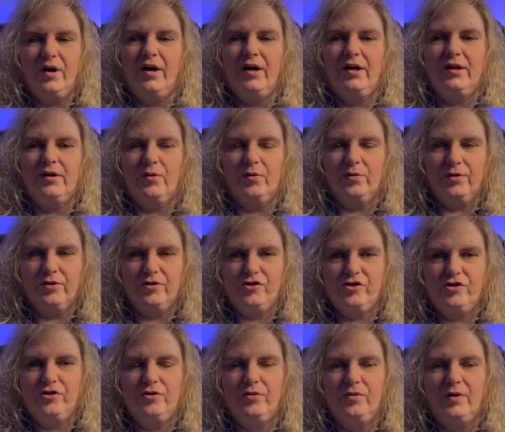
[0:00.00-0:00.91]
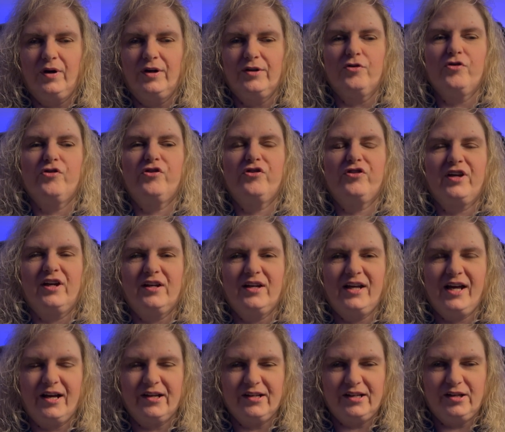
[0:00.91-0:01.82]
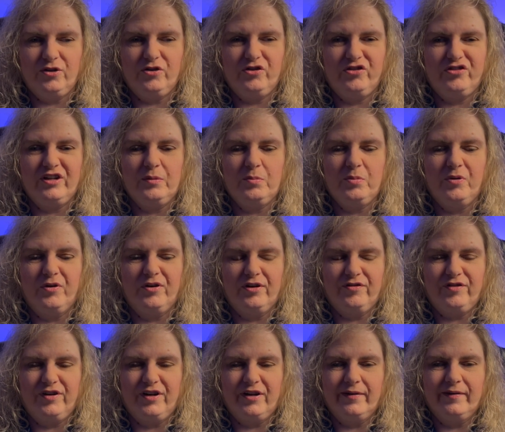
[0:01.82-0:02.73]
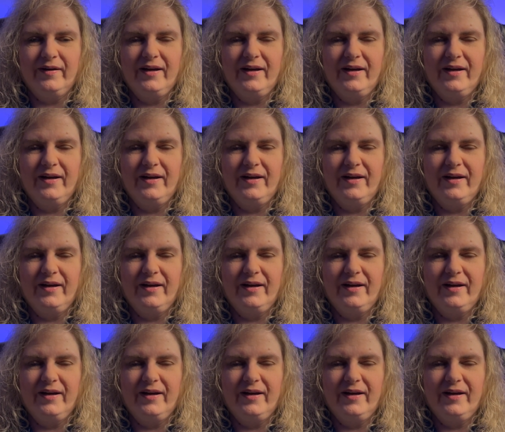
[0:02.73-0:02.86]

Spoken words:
in order to understand how to use deep point of view.